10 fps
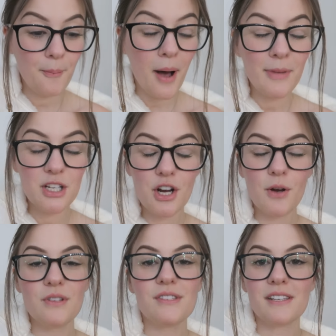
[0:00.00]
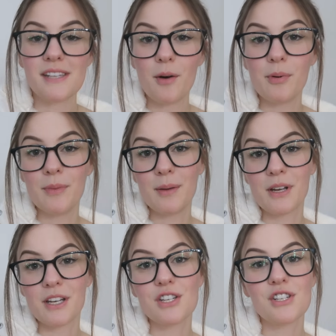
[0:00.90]
Mama Jodes is helping me
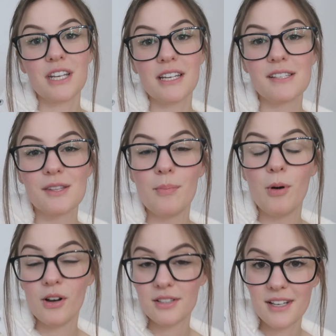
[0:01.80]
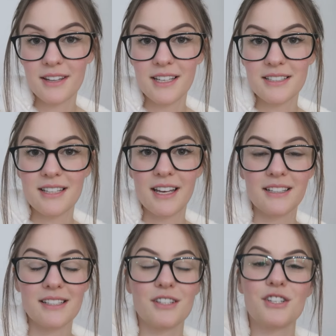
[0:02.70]
because she is the boss at these things and